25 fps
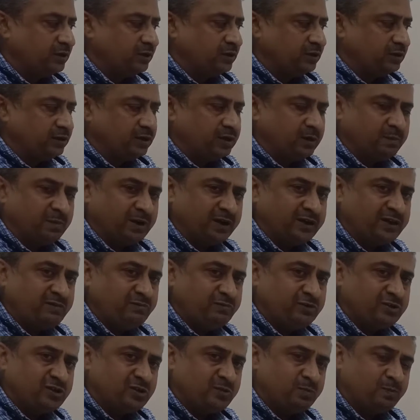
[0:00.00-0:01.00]
The money
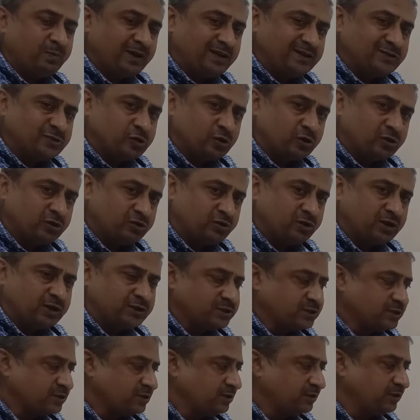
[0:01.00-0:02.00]
which is based on
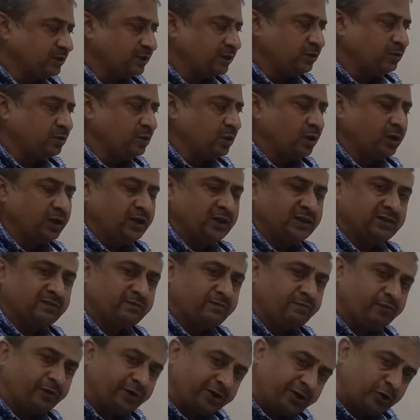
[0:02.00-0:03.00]
trust, that is called as
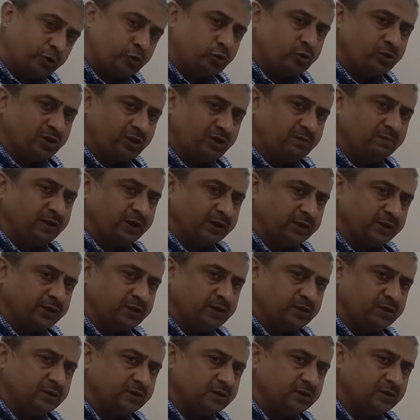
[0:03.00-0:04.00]
fiduciary
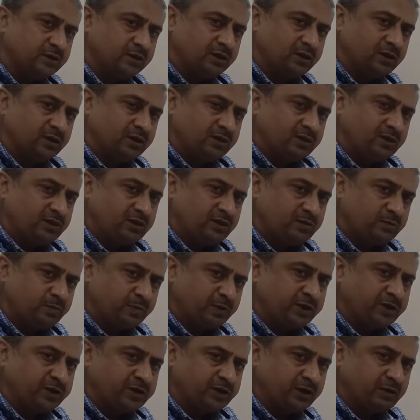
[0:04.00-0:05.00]
money, is
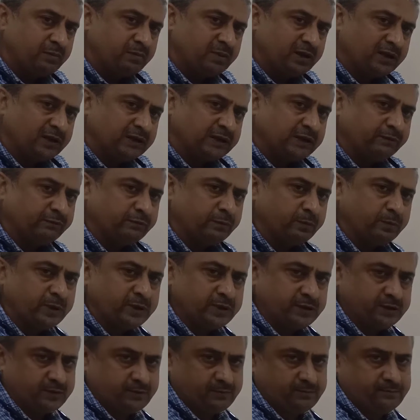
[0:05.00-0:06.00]
printed by government.